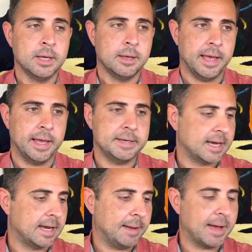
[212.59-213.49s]
And
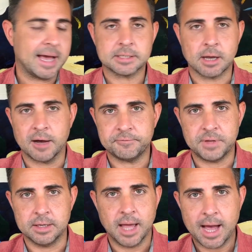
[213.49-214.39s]
I'm asked
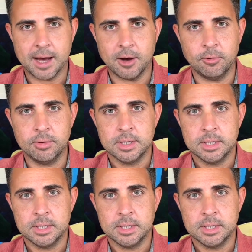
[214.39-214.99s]
often, how